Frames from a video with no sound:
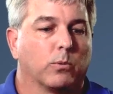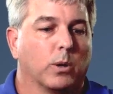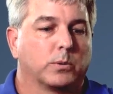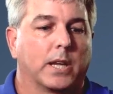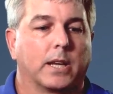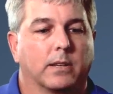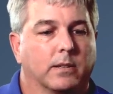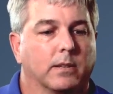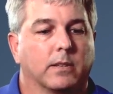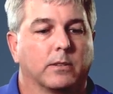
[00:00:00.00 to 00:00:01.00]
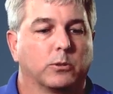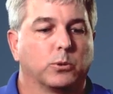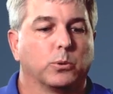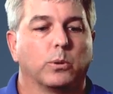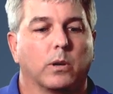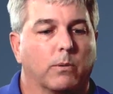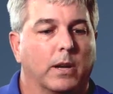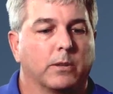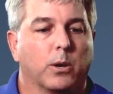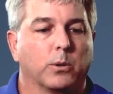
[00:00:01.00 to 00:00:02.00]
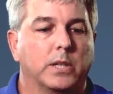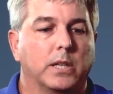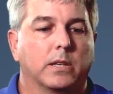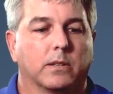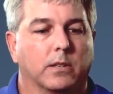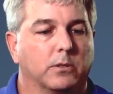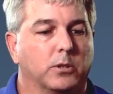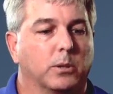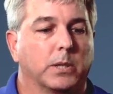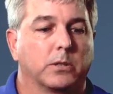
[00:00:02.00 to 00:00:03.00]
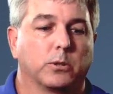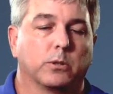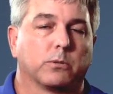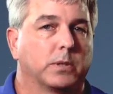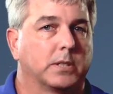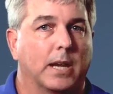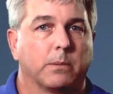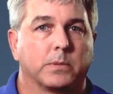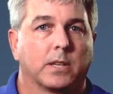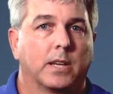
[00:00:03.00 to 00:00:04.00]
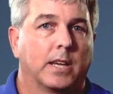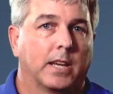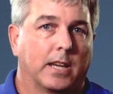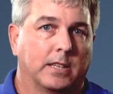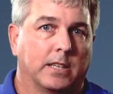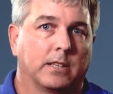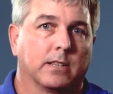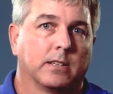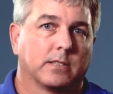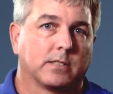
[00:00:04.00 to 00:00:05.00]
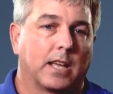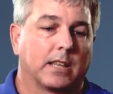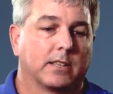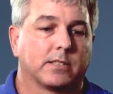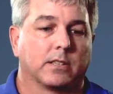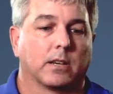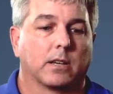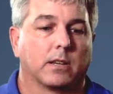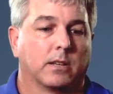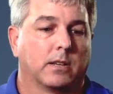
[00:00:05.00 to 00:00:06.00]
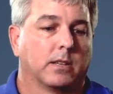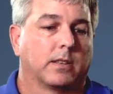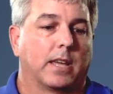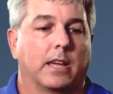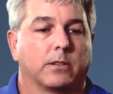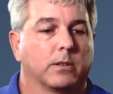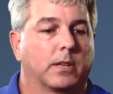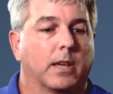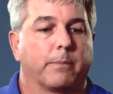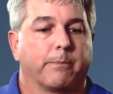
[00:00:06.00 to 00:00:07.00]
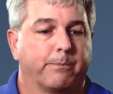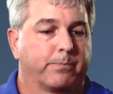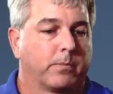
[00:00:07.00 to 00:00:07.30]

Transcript: Rotate the tool around the O D of the tubing two to three times and then slightly snug the handle again.